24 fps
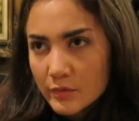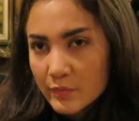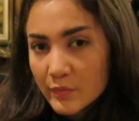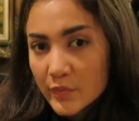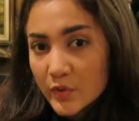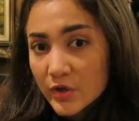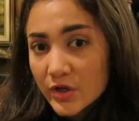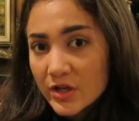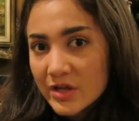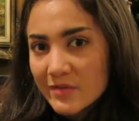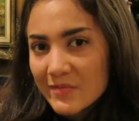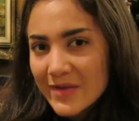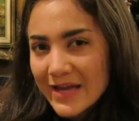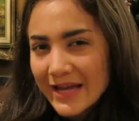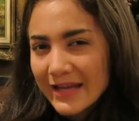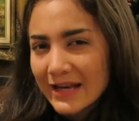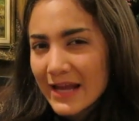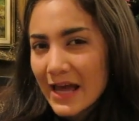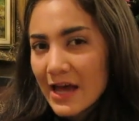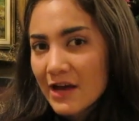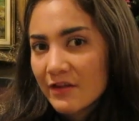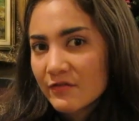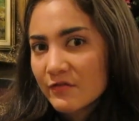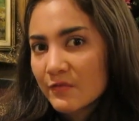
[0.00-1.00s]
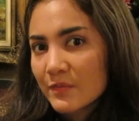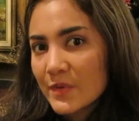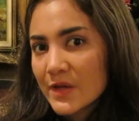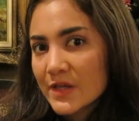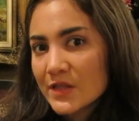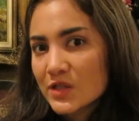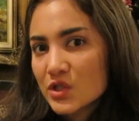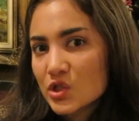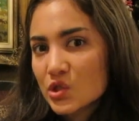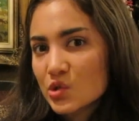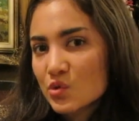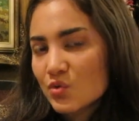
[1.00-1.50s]
boogeymen have
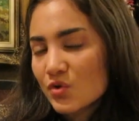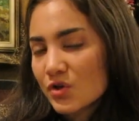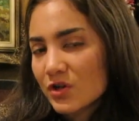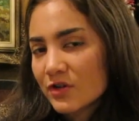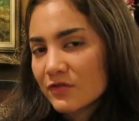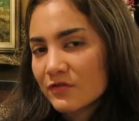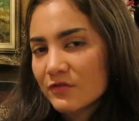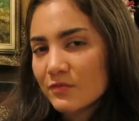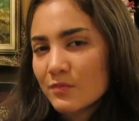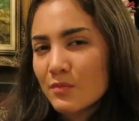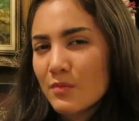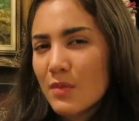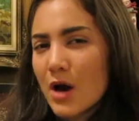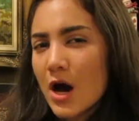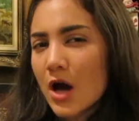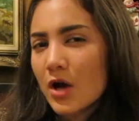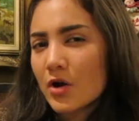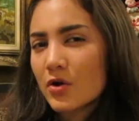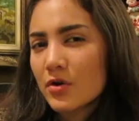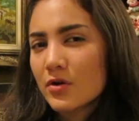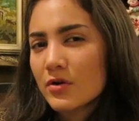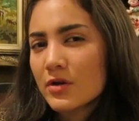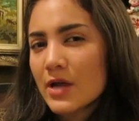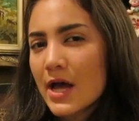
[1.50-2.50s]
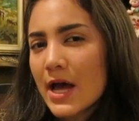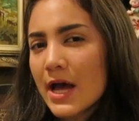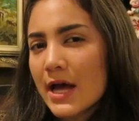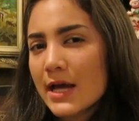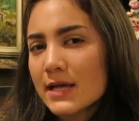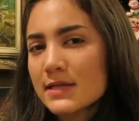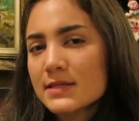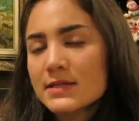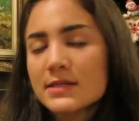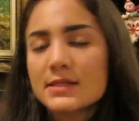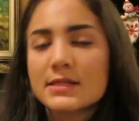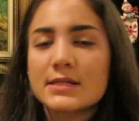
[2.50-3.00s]
been sort of
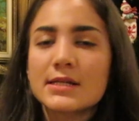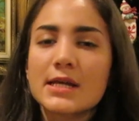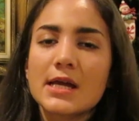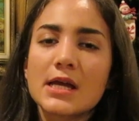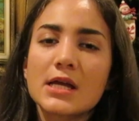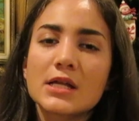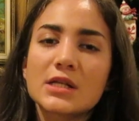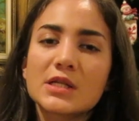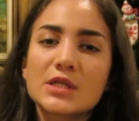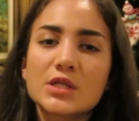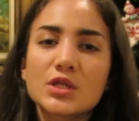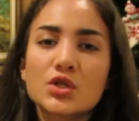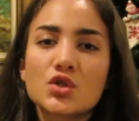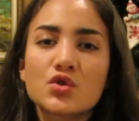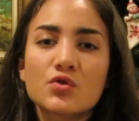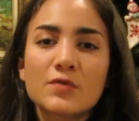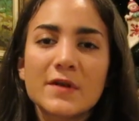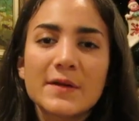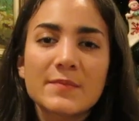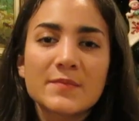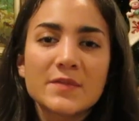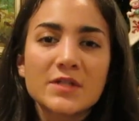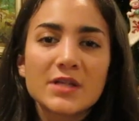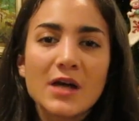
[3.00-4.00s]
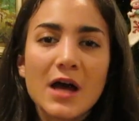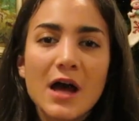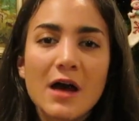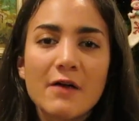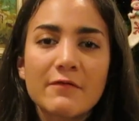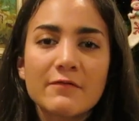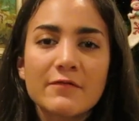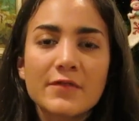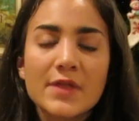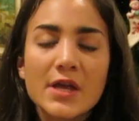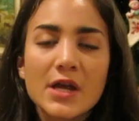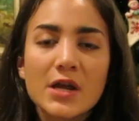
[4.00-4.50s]
modernized and stripped
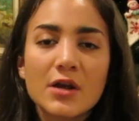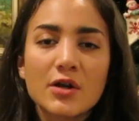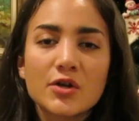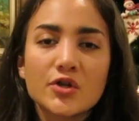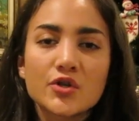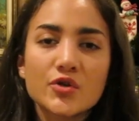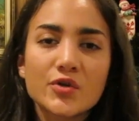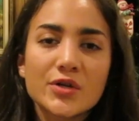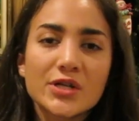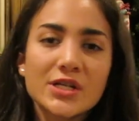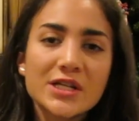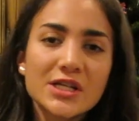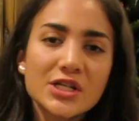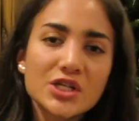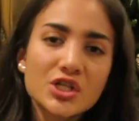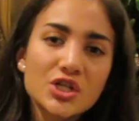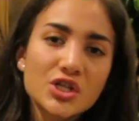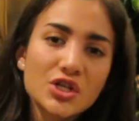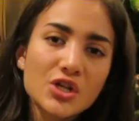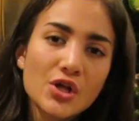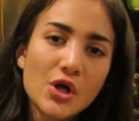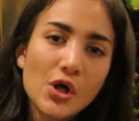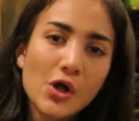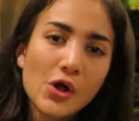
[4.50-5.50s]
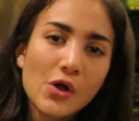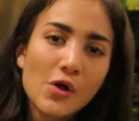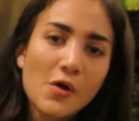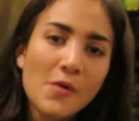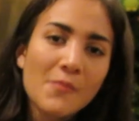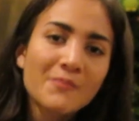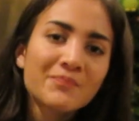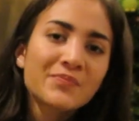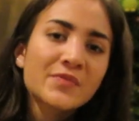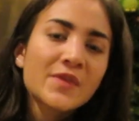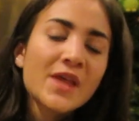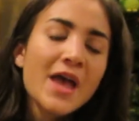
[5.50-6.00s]
of their
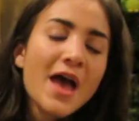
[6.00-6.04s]
traditional